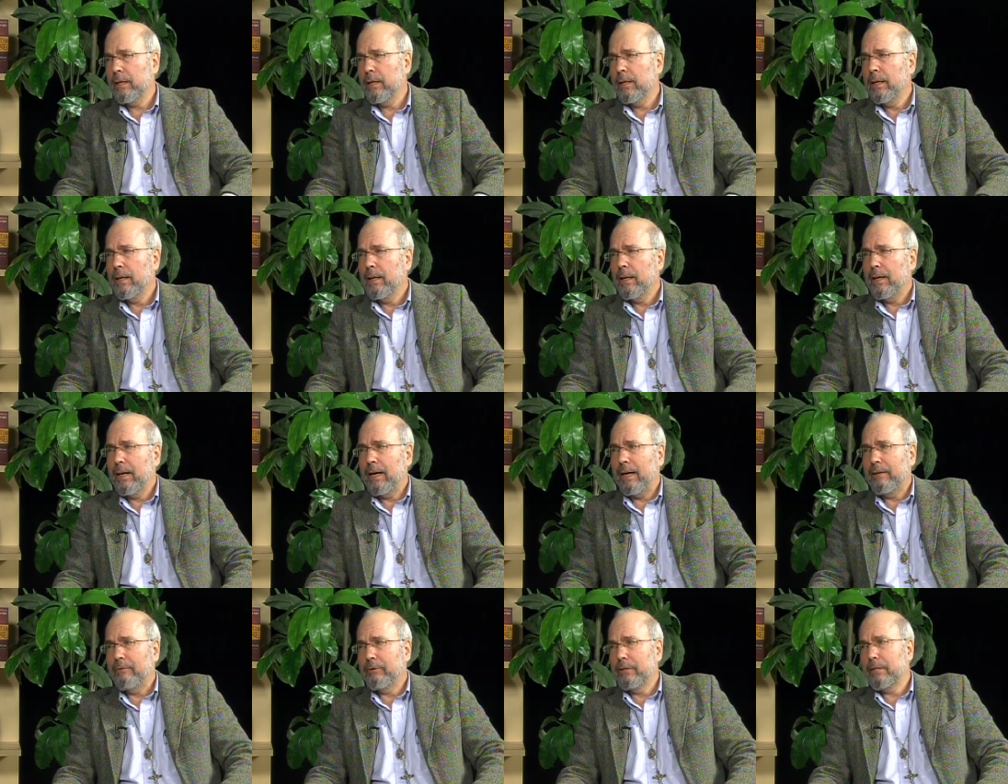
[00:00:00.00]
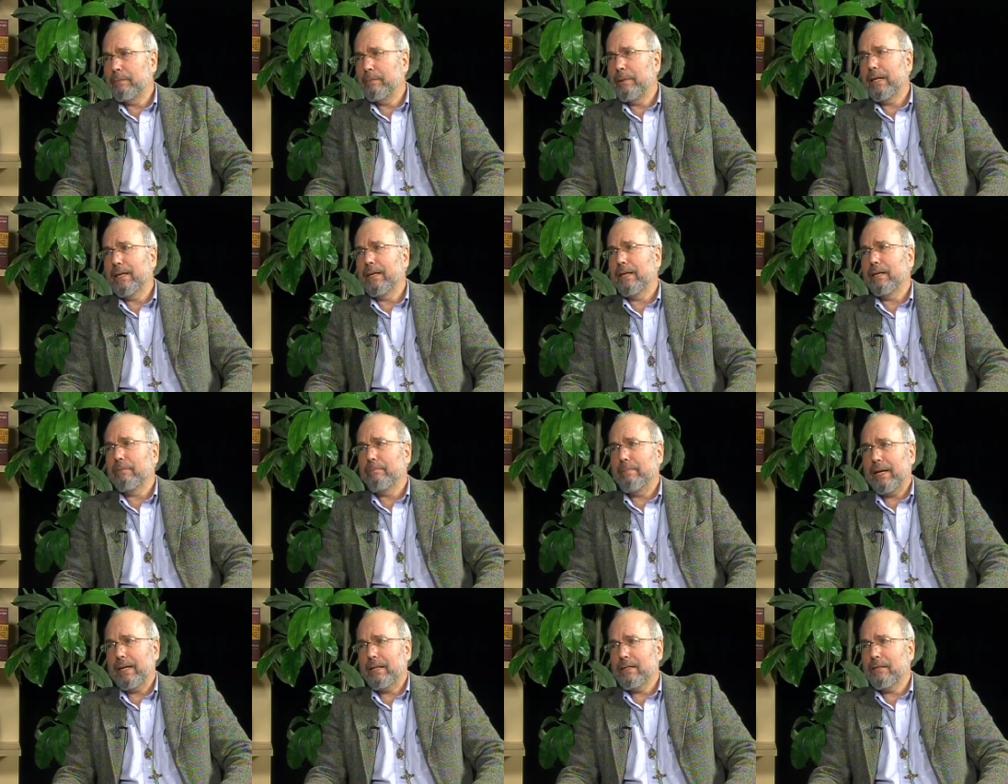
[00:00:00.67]
Yeah. I was speaking
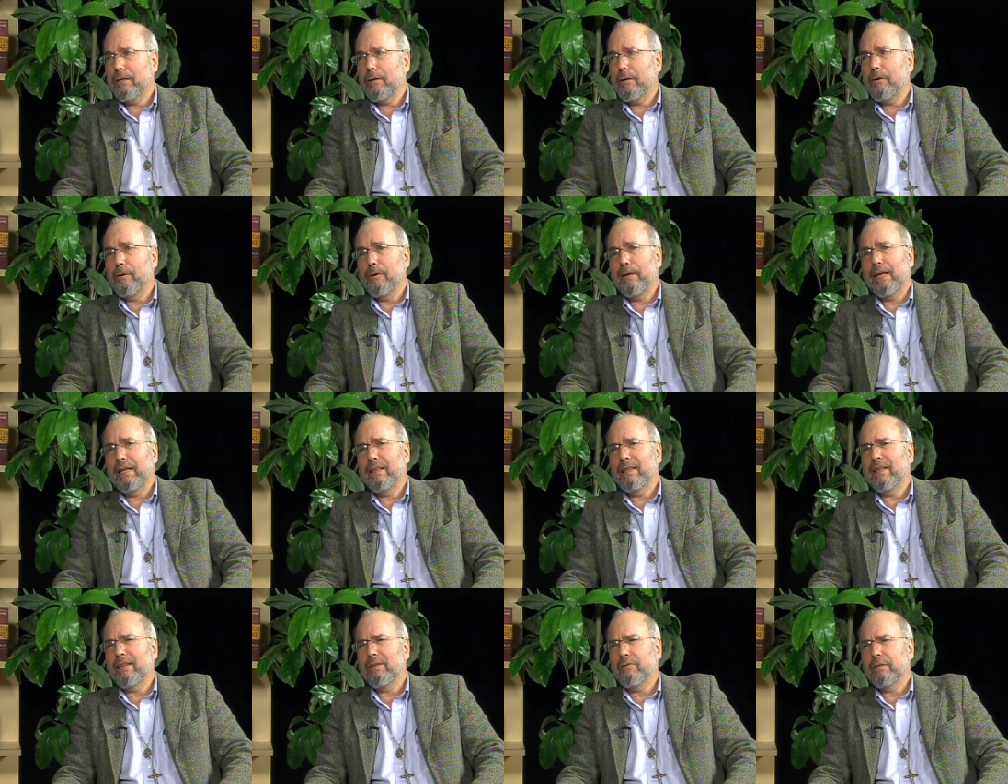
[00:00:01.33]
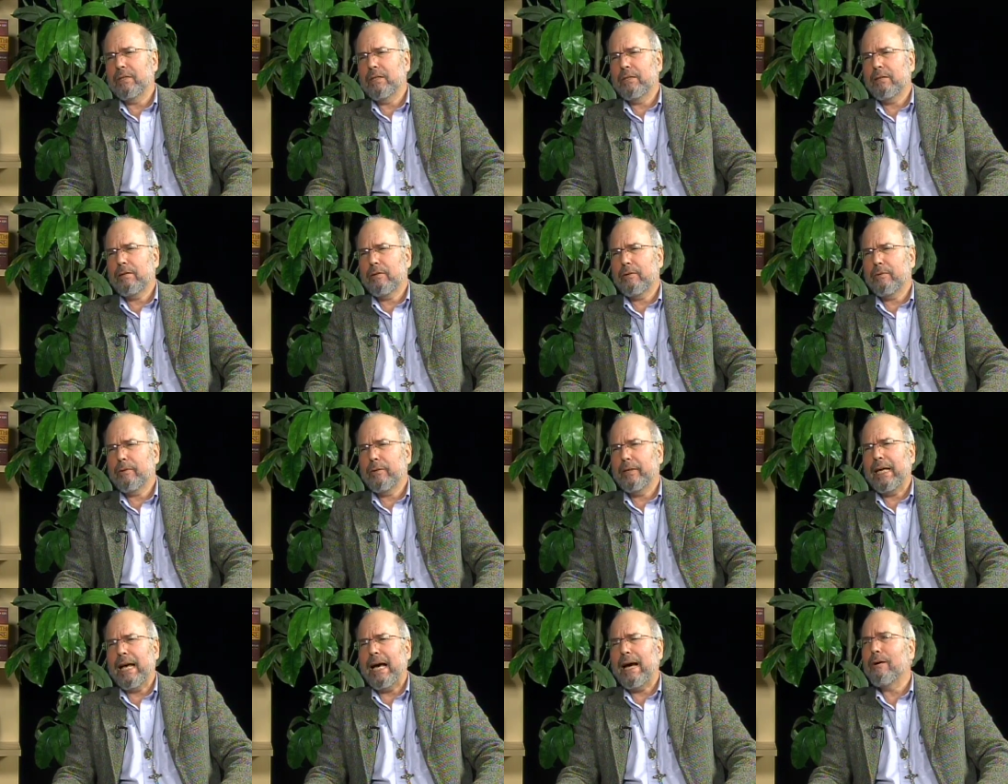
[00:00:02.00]
in Mexico, and I think it was
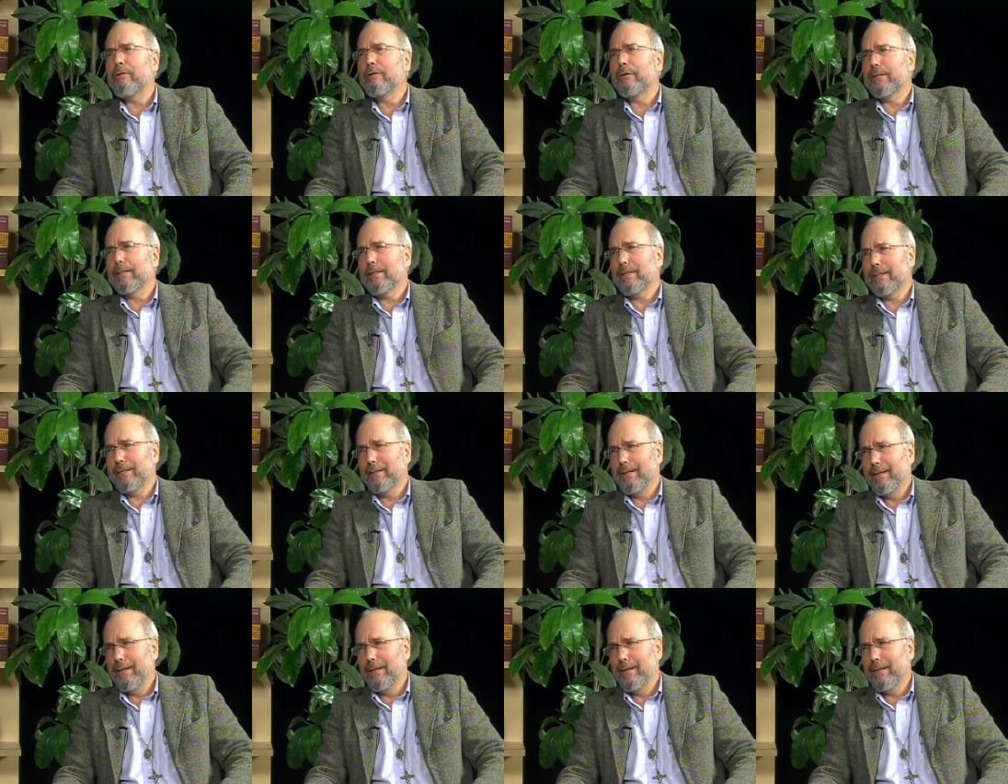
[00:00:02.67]
three hours.